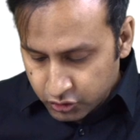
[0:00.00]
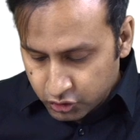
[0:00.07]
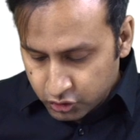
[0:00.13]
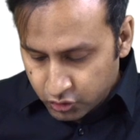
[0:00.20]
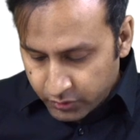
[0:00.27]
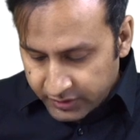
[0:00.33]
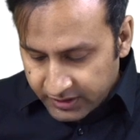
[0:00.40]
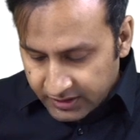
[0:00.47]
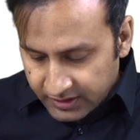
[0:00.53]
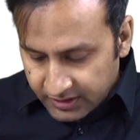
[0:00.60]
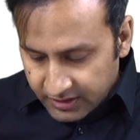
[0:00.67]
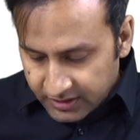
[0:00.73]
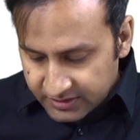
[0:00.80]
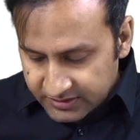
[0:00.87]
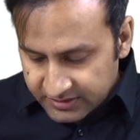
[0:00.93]
showing
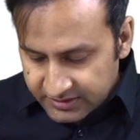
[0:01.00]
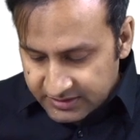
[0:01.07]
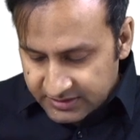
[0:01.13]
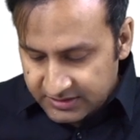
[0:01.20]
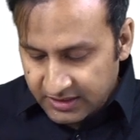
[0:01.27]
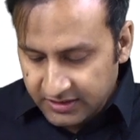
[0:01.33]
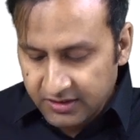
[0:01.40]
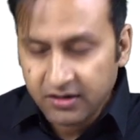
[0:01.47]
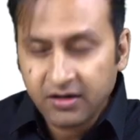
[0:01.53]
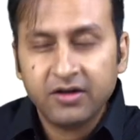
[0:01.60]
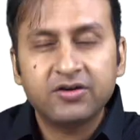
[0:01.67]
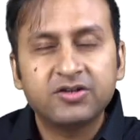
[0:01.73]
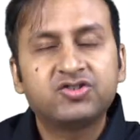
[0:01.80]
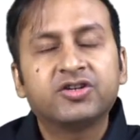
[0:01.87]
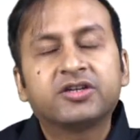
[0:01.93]
subtle
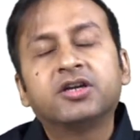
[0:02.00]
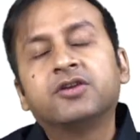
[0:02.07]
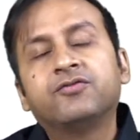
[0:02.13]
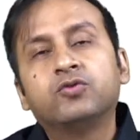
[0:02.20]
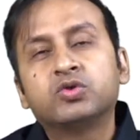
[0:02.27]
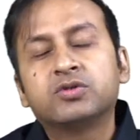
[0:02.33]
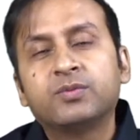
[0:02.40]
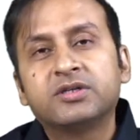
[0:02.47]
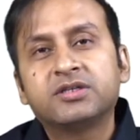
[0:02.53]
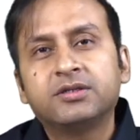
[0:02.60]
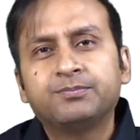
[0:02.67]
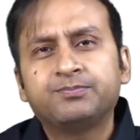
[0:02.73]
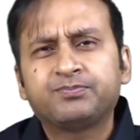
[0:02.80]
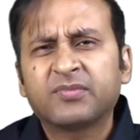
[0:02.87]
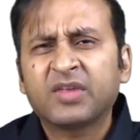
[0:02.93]
restricted diffusivity.
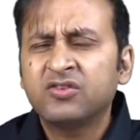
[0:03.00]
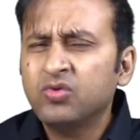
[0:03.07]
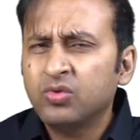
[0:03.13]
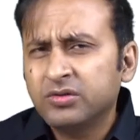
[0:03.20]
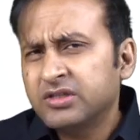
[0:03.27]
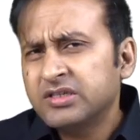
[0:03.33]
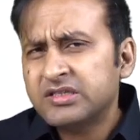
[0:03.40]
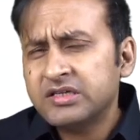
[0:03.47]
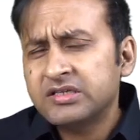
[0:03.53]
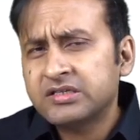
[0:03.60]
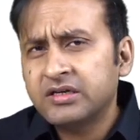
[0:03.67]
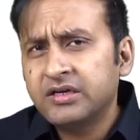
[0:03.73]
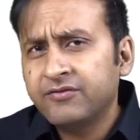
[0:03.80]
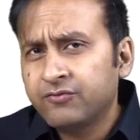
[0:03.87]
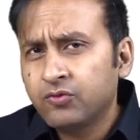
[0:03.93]
So this is a
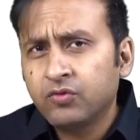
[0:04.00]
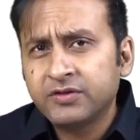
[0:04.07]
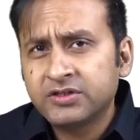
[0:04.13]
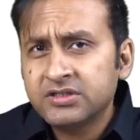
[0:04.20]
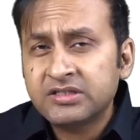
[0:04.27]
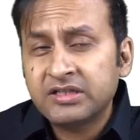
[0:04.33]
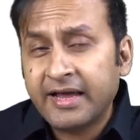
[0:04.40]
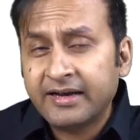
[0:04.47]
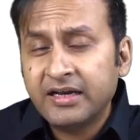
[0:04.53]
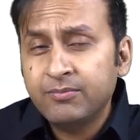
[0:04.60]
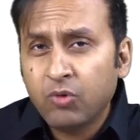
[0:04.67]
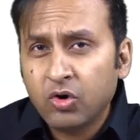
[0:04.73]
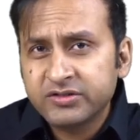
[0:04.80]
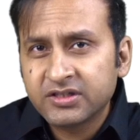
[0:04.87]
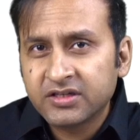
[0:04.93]
lymph node which is likely
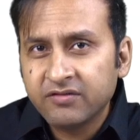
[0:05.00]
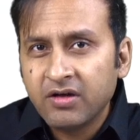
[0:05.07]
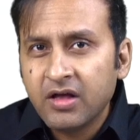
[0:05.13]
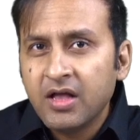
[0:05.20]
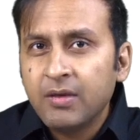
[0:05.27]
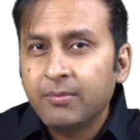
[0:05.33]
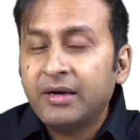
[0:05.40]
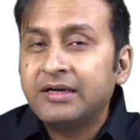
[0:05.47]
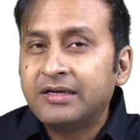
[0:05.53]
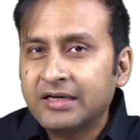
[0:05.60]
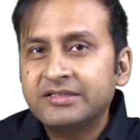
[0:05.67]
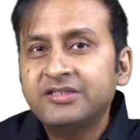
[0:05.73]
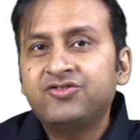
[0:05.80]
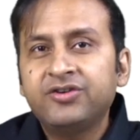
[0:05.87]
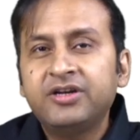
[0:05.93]
positive. But does
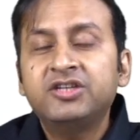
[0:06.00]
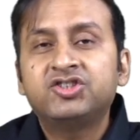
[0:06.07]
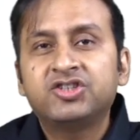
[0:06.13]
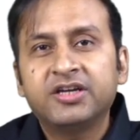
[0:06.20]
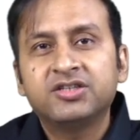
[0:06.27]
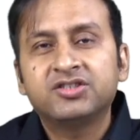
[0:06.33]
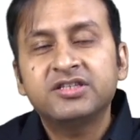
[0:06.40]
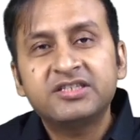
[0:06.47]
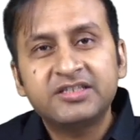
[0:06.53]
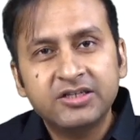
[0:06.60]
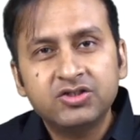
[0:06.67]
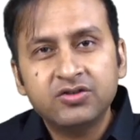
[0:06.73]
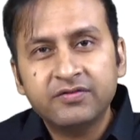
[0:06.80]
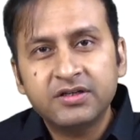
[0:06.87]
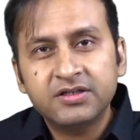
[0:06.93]
it really change the
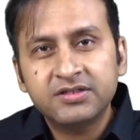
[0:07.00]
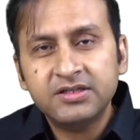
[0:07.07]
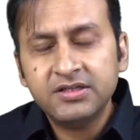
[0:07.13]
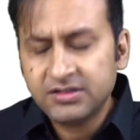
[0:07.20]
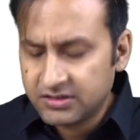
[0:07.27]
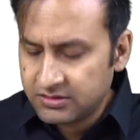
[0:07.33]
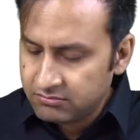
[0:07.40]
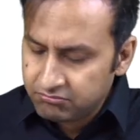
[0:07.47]
staging of the disease?